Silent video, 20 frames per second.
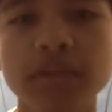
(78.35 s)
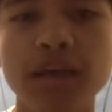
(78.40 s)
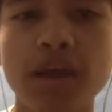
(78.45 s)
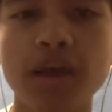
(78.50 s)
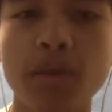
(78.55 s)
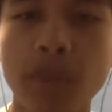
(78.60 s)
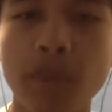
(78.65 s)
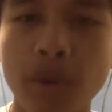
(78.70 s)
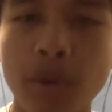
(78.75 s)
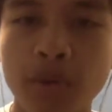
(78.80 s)

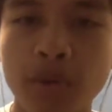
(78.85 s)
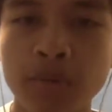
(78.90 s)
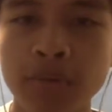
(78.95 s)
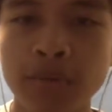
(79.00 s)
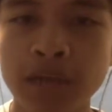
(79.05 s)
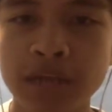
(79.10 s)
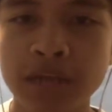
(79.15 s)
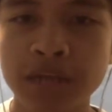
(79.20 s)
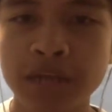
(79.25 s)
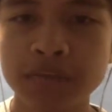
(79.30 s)
And on my way
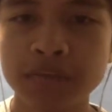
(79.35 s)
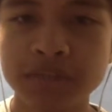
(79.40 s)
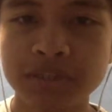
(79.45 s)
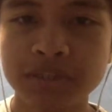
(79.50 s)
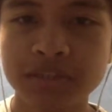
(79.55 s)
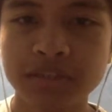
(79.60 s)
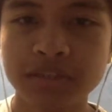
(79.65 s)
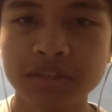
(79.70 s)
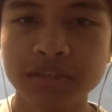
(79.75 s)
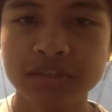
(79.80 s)
back
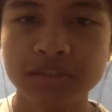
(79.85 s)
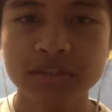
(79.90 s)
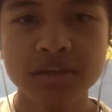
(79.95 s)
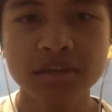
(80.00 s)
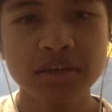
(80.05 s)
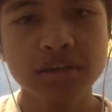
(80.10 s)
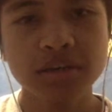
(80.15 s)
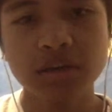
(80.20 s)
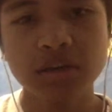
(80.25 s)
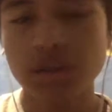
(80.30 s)
upstairs
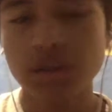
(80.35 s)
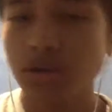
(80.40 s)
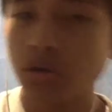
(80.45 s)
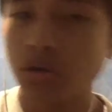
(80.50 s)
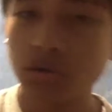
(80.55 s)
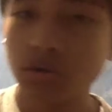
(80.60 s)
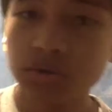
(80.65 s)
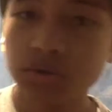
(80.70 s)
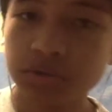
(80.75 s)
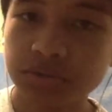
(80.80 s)
on the
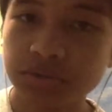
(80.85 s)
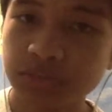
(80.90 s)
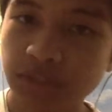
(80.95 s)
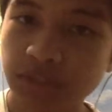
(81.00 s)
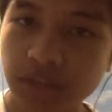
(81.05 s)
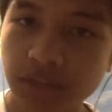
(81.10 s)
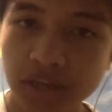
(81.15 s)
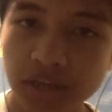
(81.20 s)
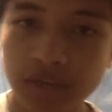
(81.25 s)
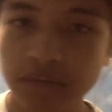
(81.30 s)
hall near
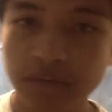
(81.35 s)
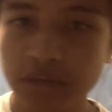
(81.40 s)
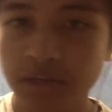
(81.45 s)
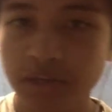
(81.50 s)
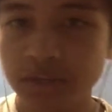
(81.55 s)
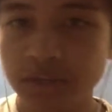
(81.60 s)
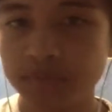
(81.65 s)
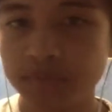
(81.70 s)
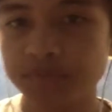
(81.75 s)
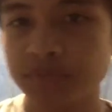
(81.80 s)
the
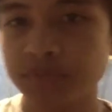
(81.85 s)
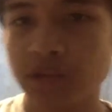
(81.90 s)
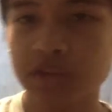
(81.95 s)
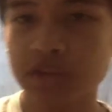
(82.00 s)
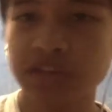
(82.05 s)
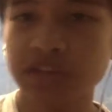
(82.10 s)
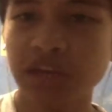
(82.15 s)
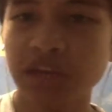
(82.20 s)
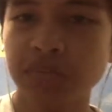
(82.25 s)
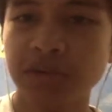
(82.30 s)
elevator, I
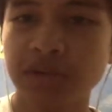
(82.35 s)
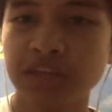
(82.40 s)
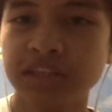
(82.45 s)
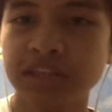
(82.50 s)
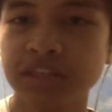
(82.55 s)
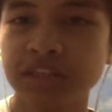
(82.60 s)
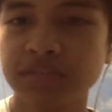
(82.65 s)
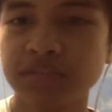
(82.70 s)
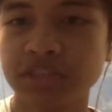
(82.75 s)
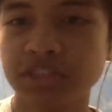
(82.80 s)
was
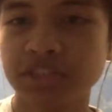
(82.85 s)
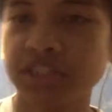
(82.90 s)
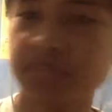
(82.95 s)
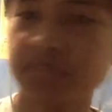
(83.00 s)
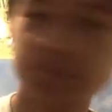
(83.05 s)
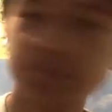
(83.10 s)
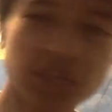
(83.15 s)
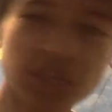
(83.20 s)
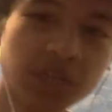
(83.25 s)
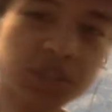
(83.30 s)
hyperactive. I
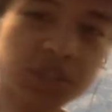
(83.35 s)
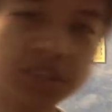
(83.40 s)
stepped side to